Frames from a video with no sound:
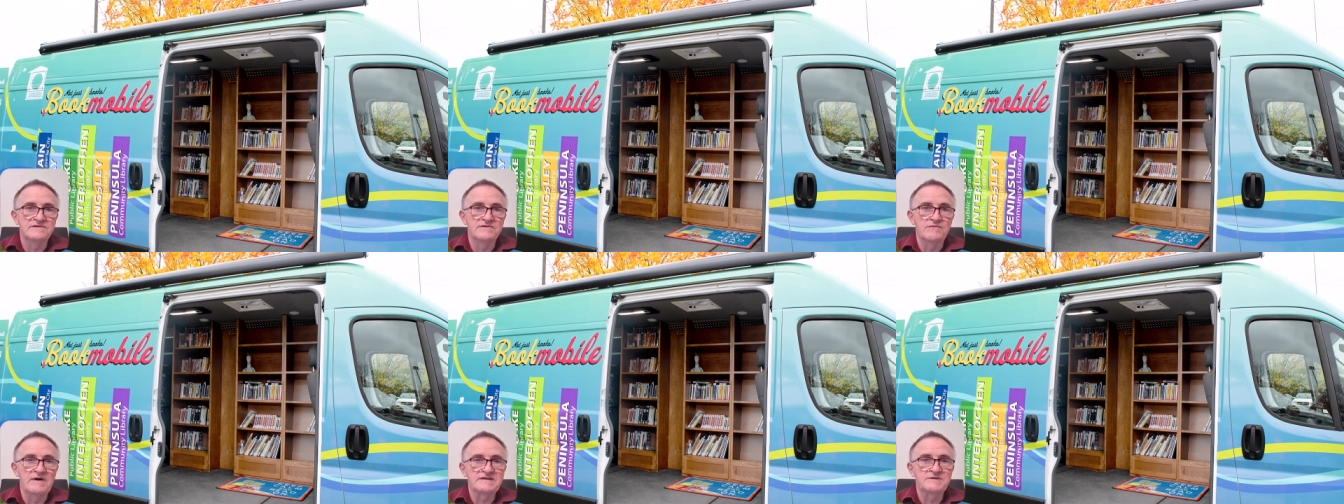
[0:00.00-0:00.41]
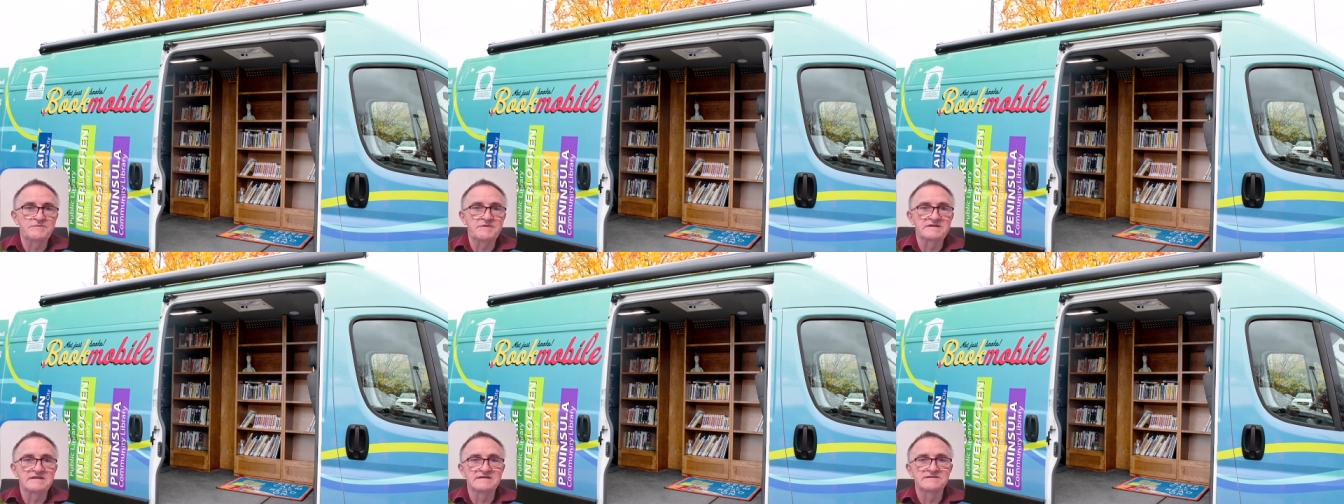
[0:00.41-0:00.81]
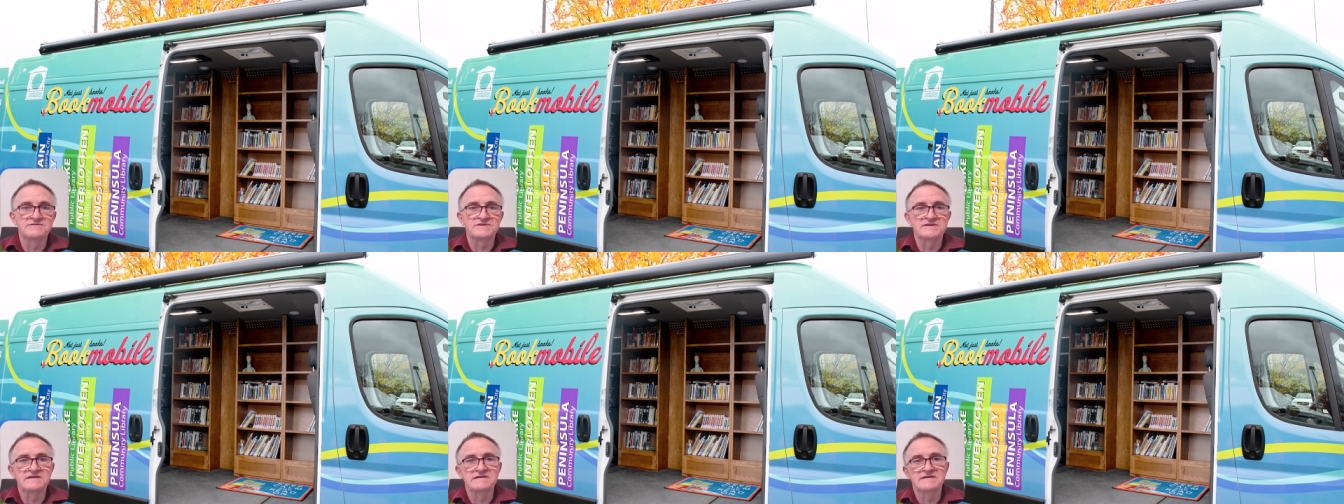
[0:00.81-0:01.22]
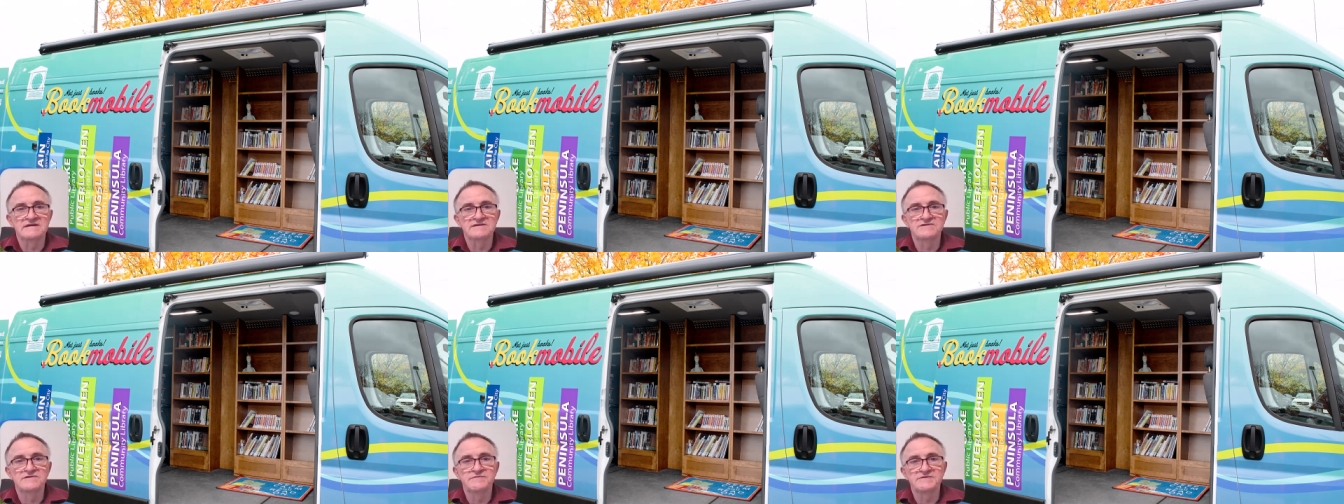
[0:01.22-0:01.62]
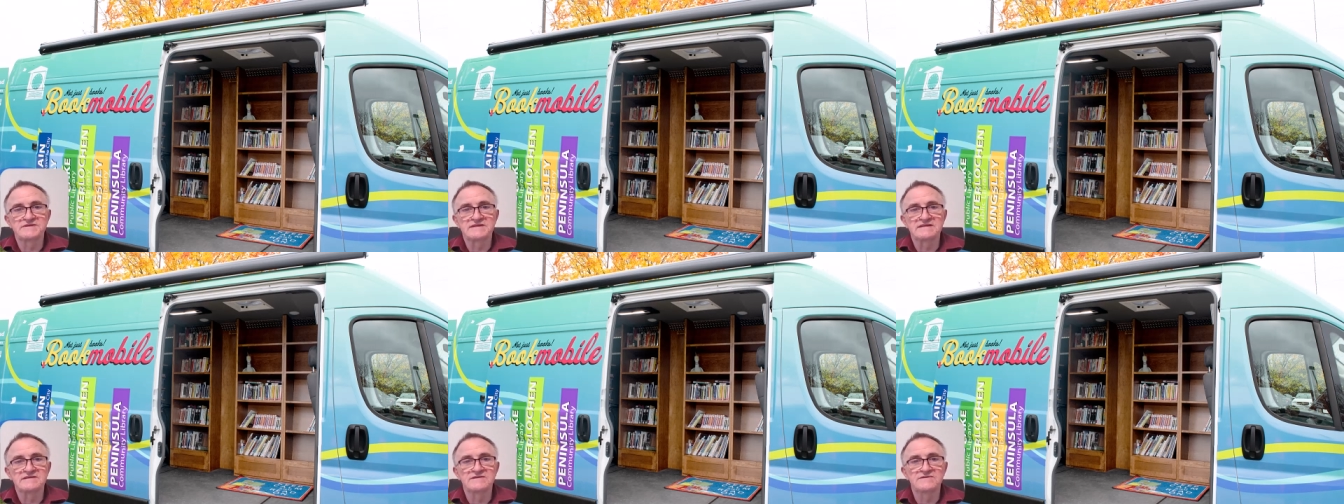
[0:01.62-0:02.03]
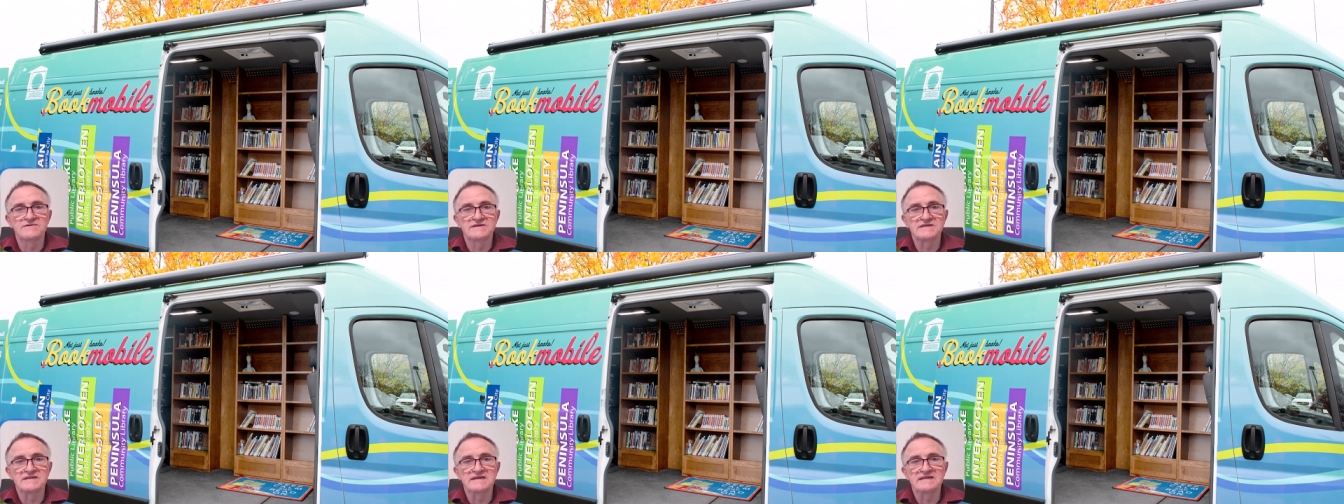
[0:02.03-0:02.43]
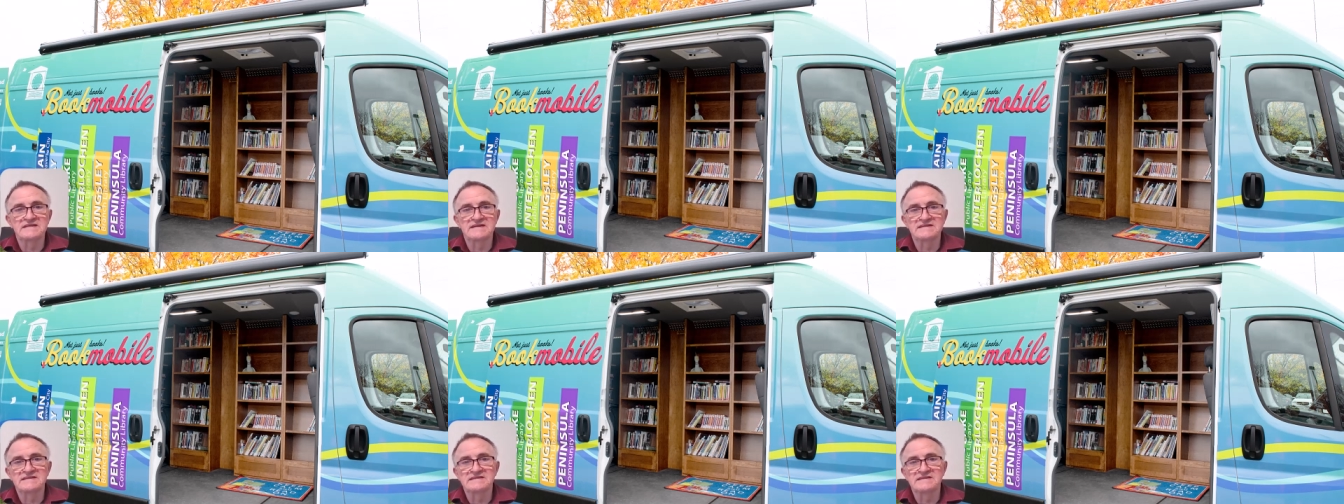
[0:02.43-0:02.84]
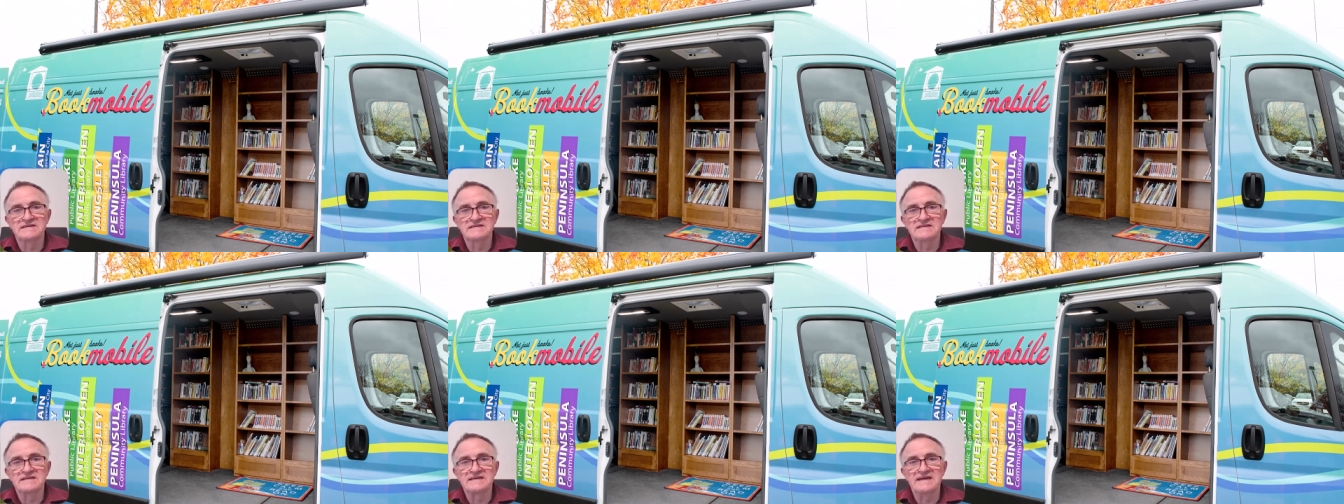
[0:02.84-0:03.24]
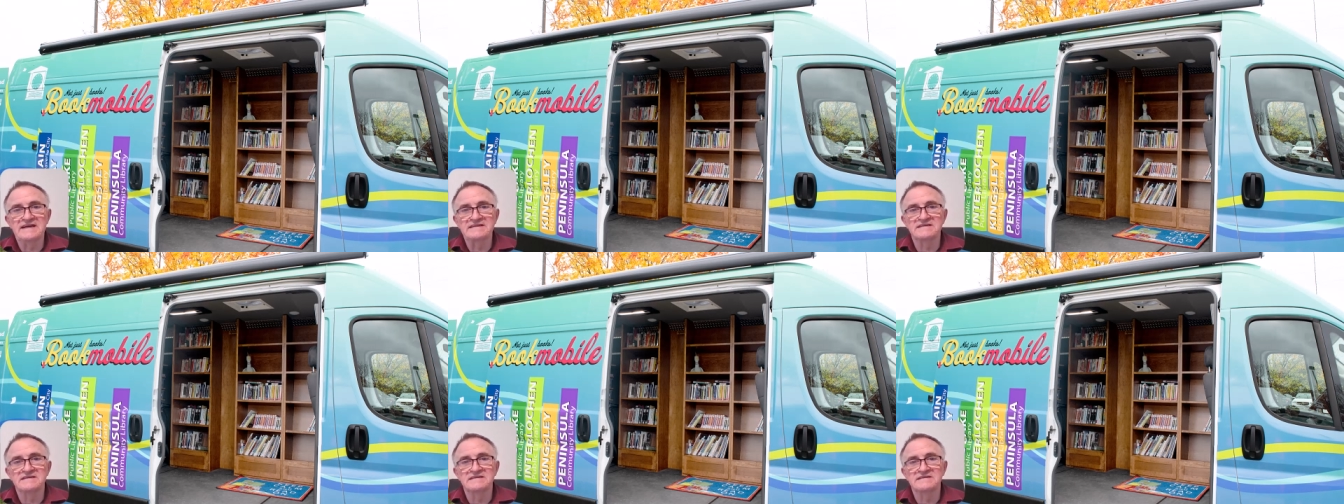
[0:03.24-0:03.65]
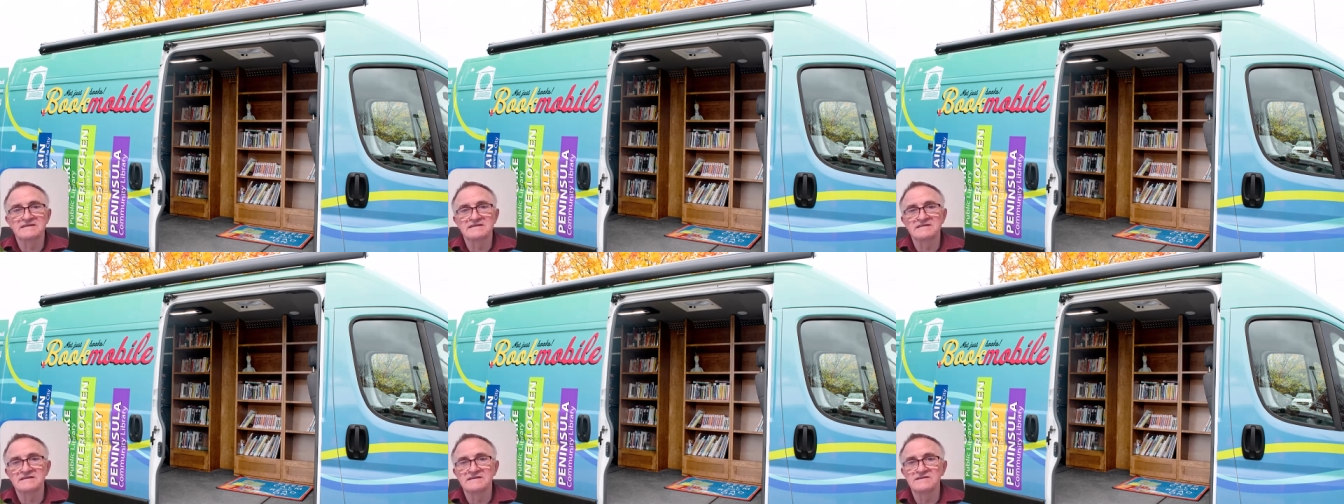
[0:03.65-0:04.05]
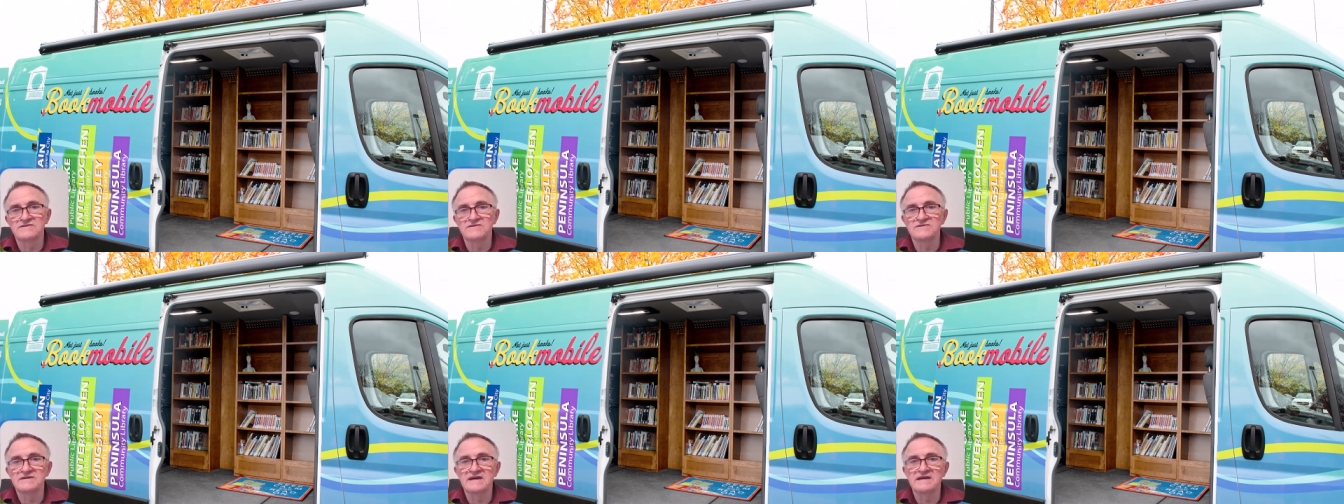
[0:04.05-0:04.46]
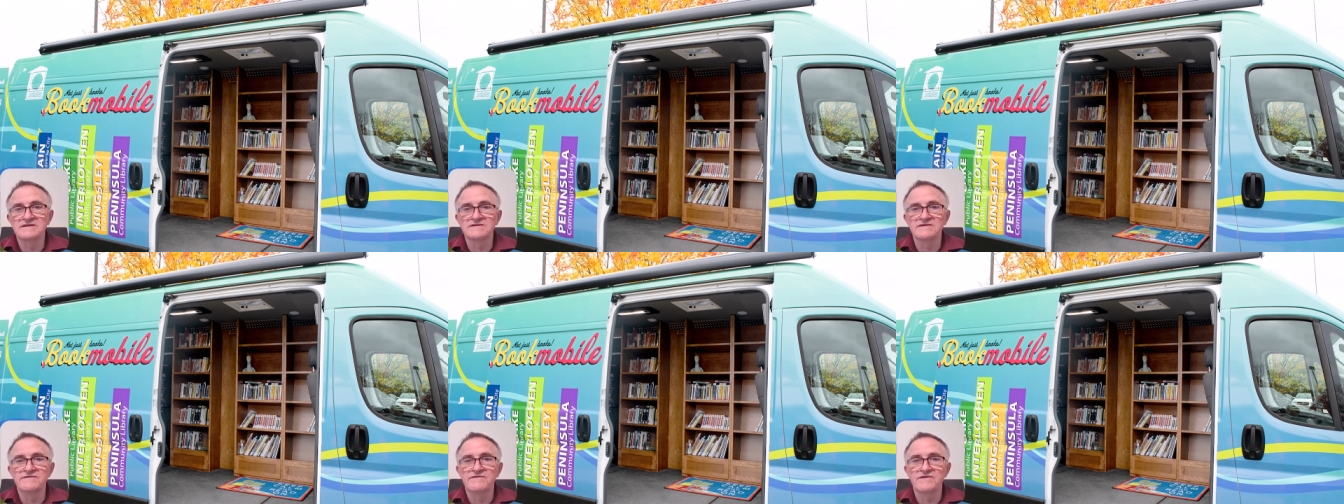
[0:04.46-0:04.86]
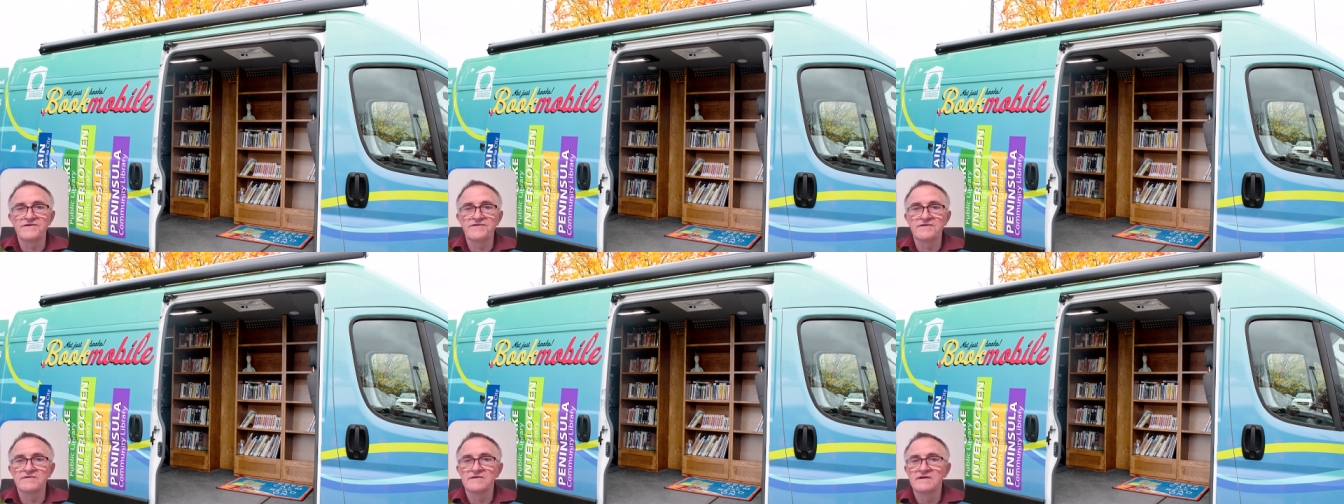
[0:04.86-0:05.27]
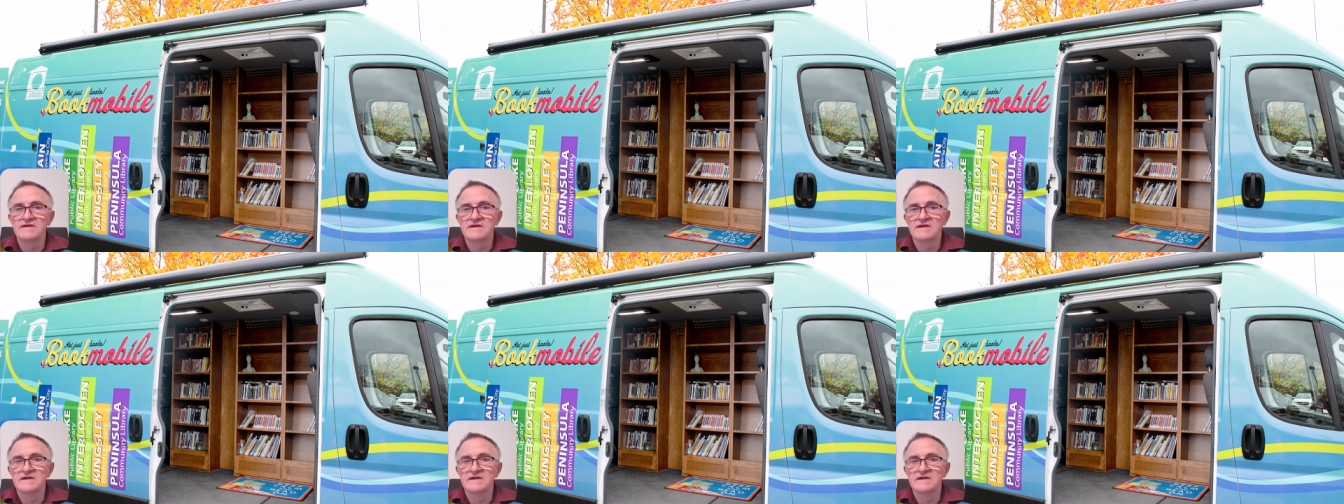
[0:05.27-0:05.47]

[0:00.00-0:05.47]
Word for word: to widespread literacy, 92% in the USA, 99% in Canada, 99% in the UK, and so forth, and